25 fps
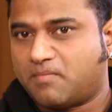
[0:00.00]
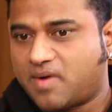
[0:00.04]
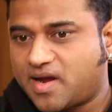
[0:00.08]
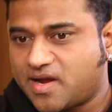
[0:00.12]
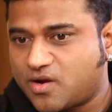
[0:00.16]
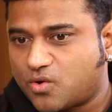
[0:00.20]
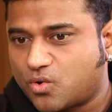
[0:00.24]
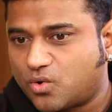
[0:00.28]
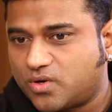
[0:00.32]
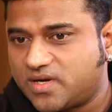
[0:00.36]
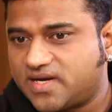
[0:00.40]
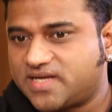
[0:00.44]

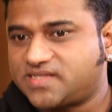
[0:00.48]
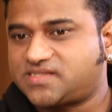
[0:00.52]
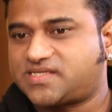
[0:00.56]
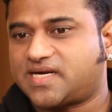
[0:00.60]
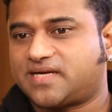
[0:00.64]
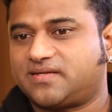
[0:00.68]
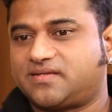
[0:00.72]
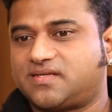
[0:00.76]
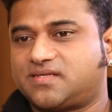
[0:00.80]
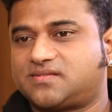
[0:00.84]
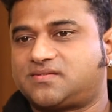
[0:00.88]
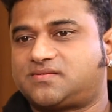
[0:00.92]
My only
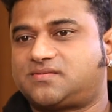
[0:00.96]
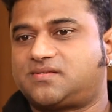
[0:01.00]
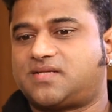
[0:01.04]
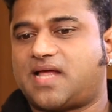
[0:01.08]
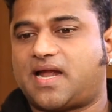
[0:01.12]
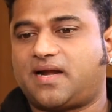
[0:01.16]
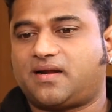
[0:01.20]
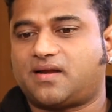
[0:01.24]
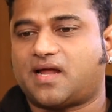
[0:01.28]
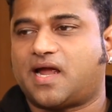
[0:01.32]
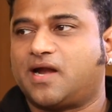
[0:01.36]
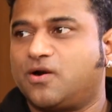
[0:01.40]
strength is
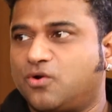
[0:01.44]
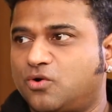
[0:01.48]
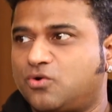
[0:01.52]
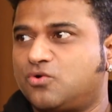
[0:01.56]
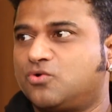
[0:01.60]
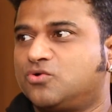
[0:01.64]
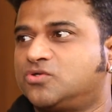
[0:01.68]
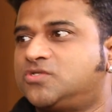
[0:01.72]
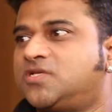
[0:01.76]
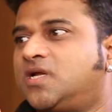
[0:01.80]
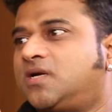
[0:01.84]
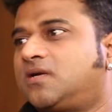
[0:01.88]
that I
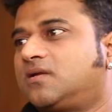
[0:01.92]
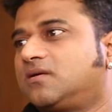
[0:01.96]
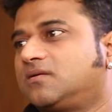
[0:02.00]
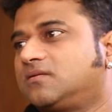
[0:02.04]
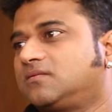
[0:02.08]
don't lose that.